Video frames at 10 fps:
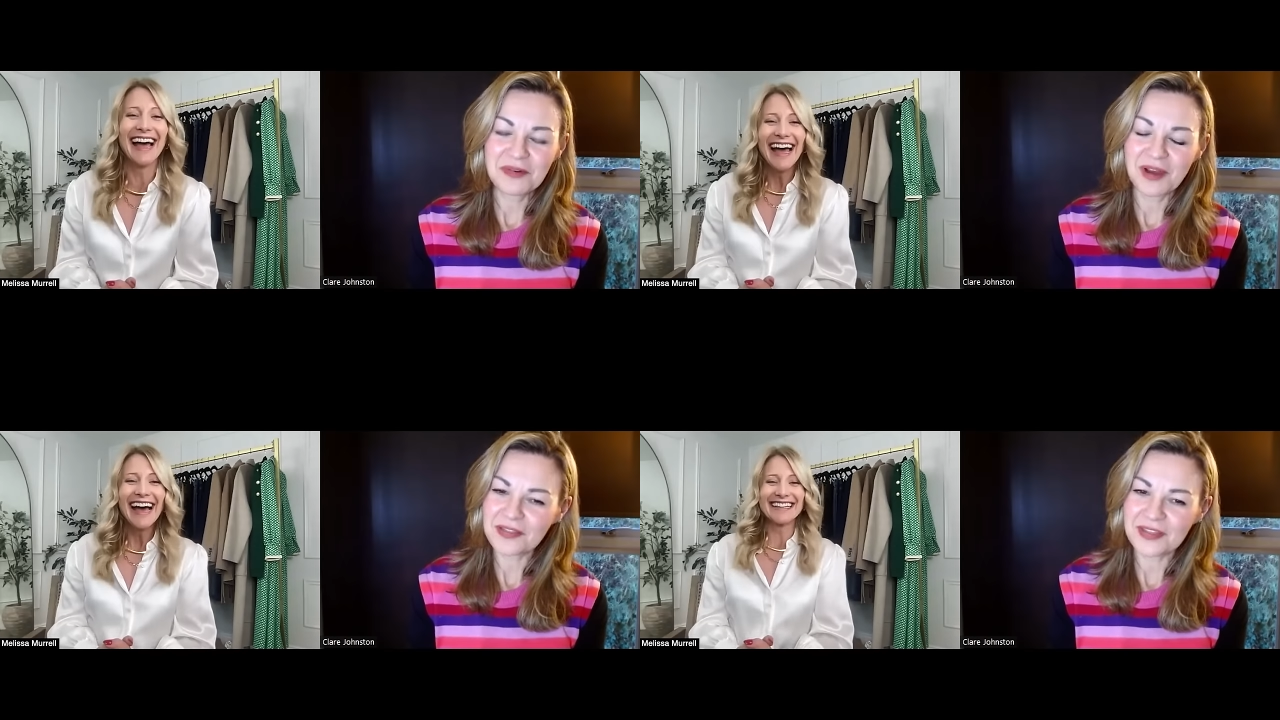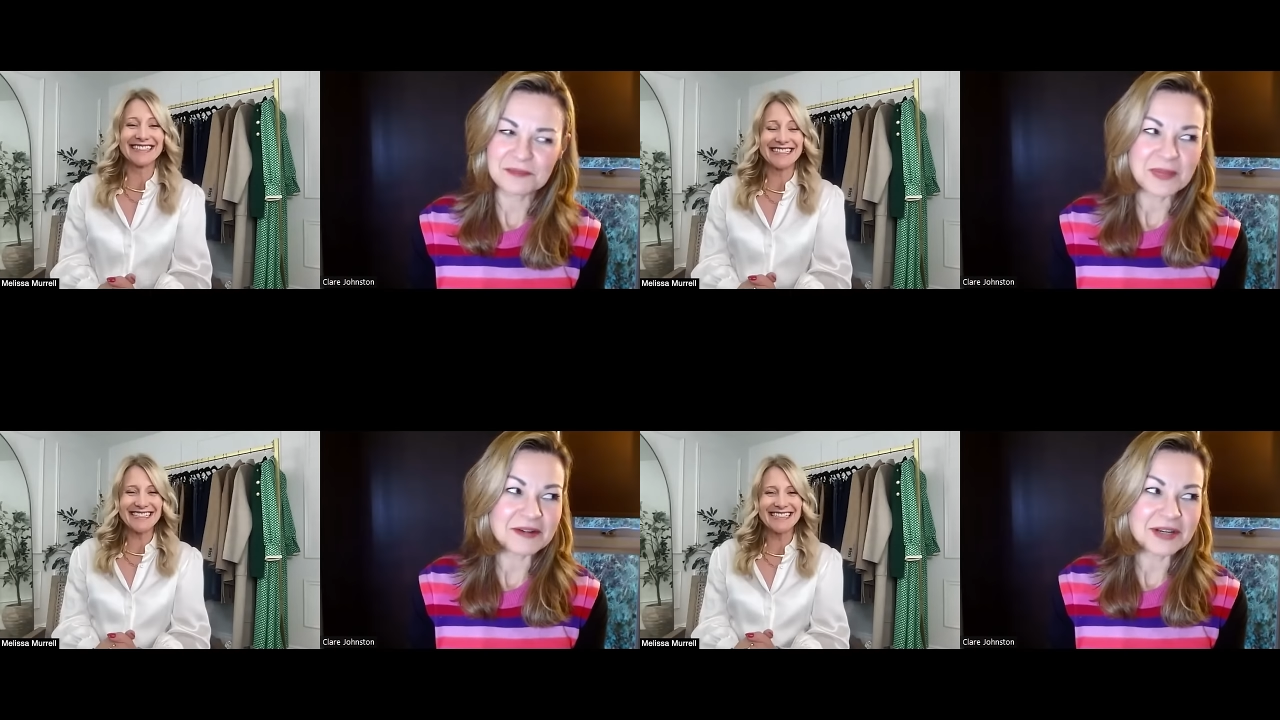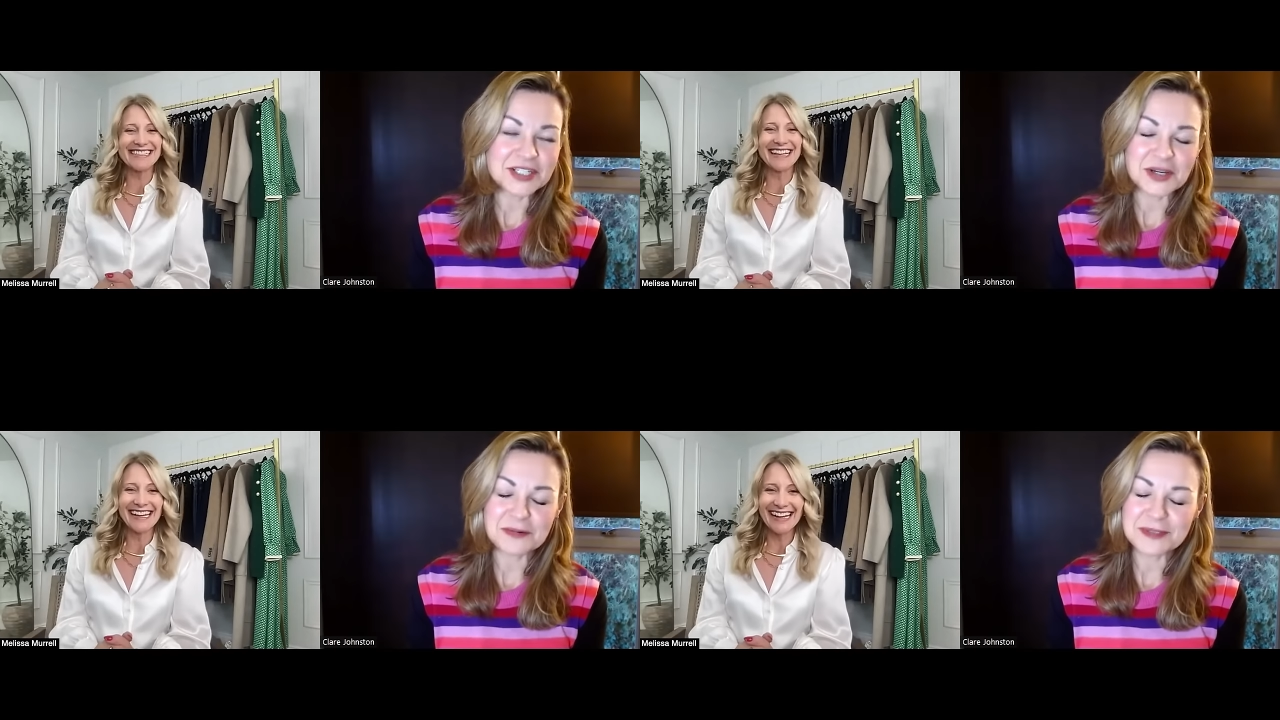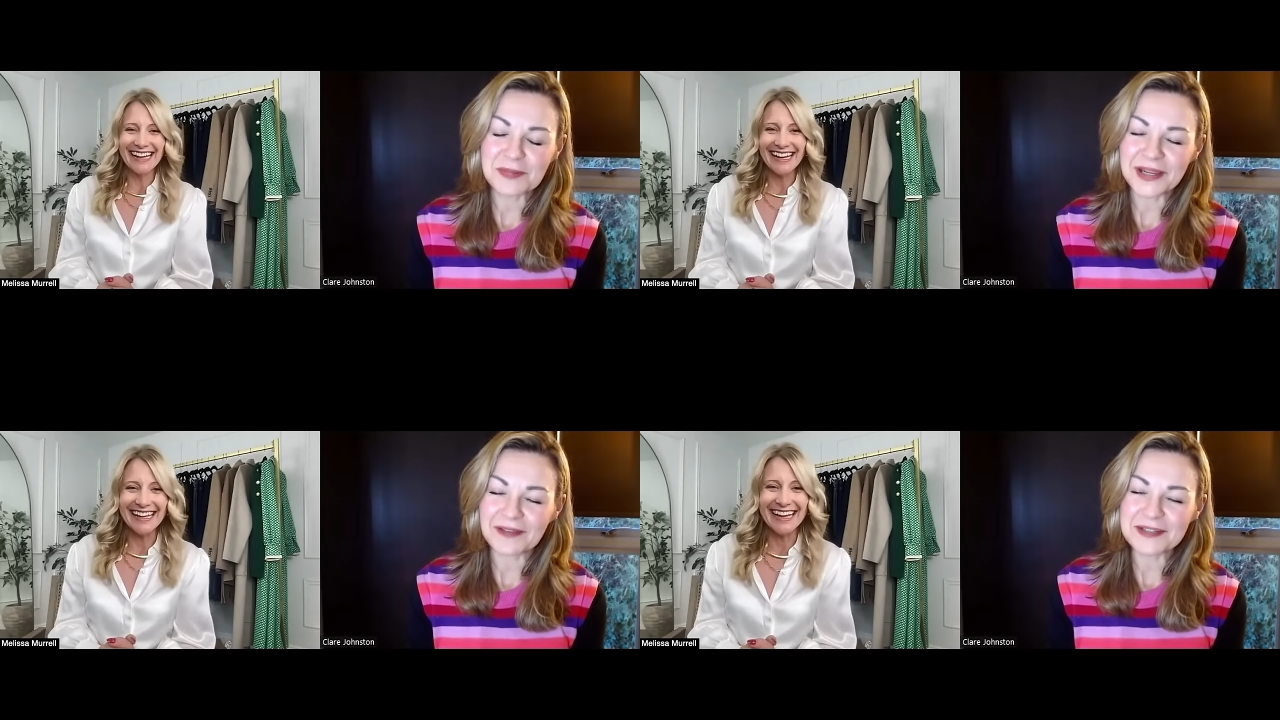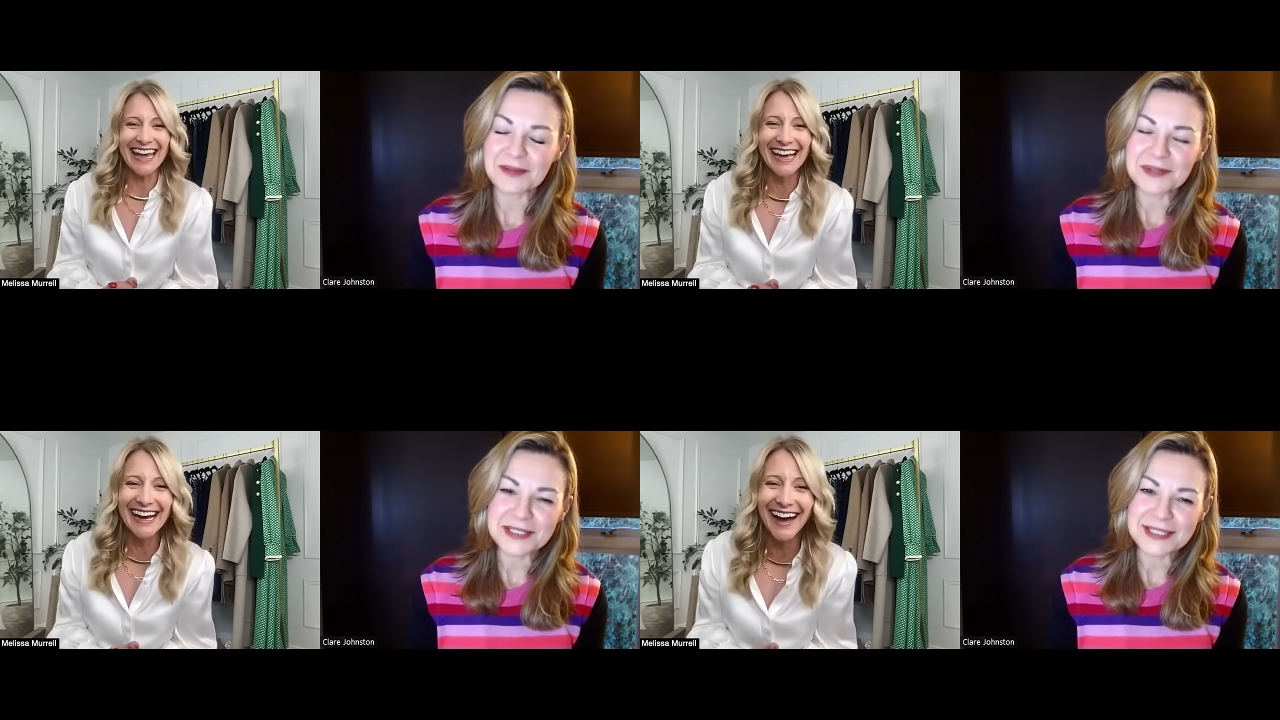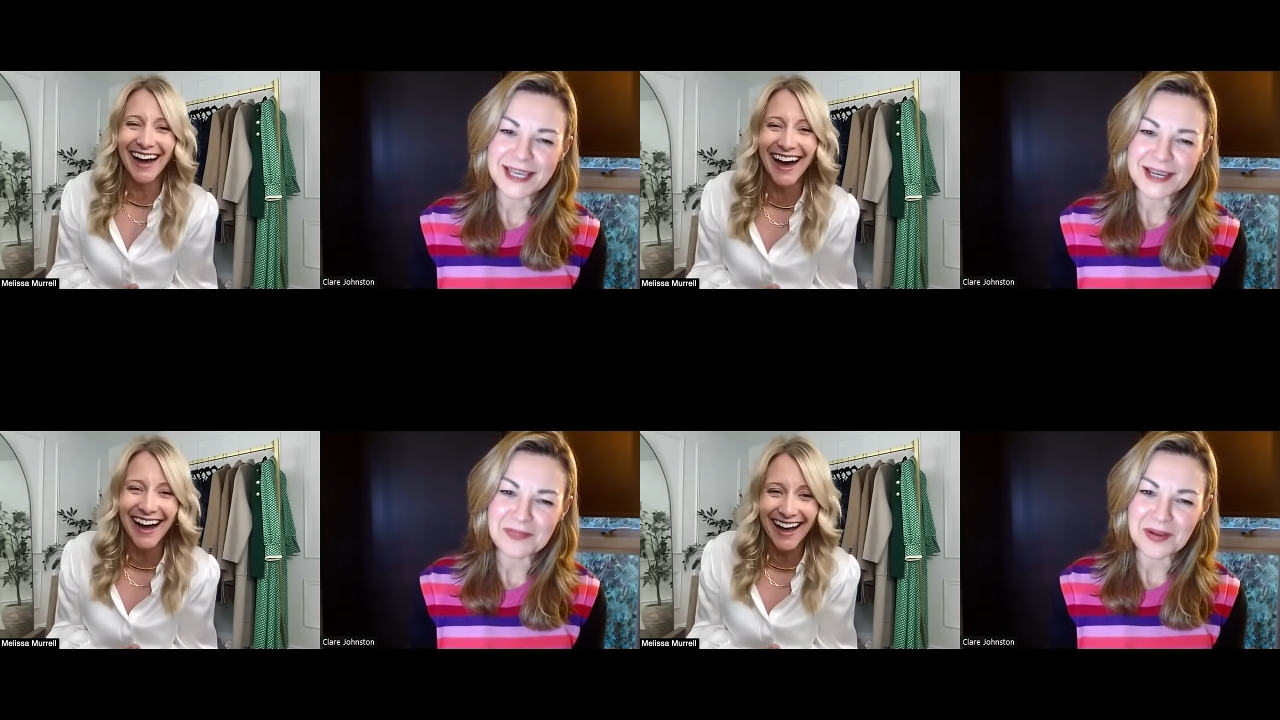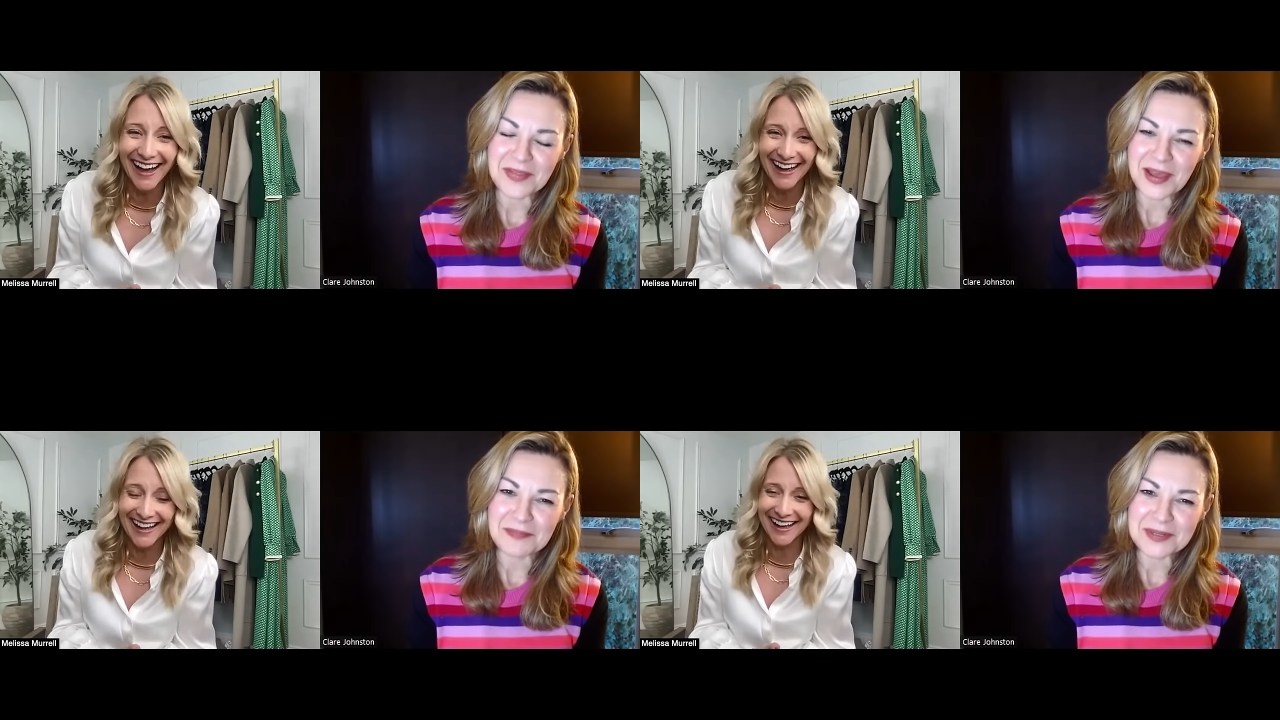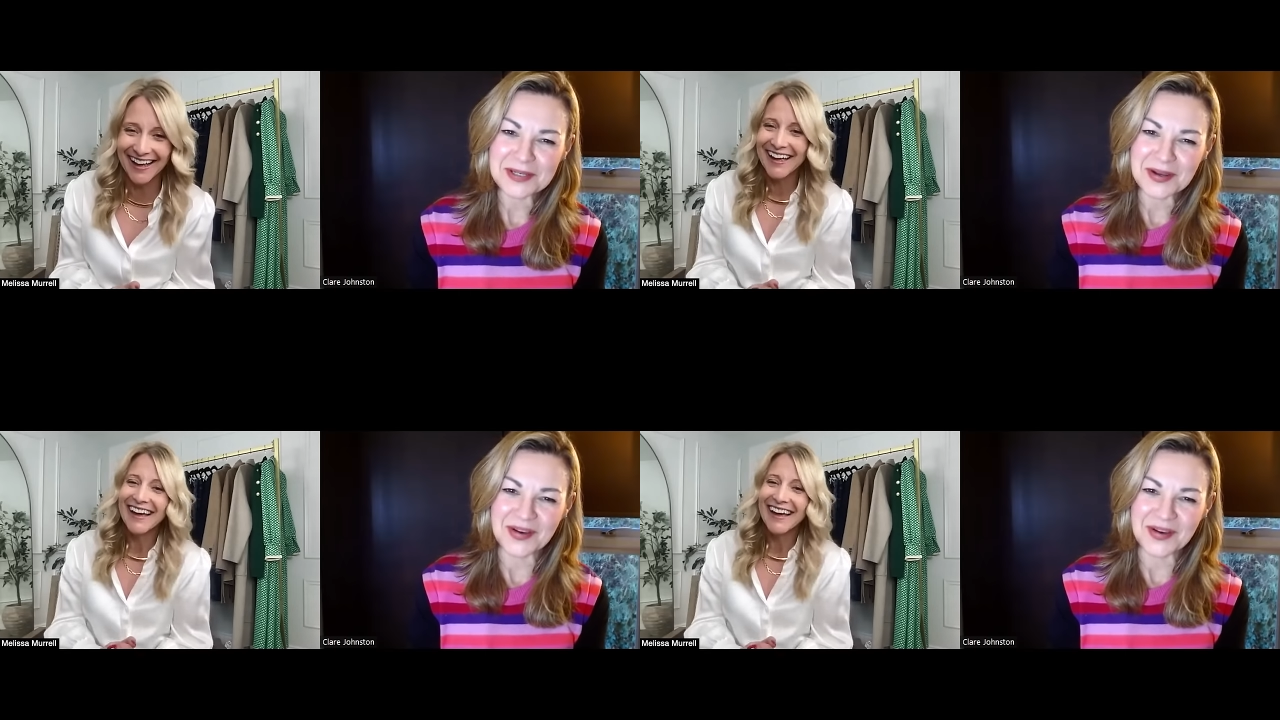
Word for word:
Speaker 1: Well, I think Mary Jones might have something to say about that, but you know.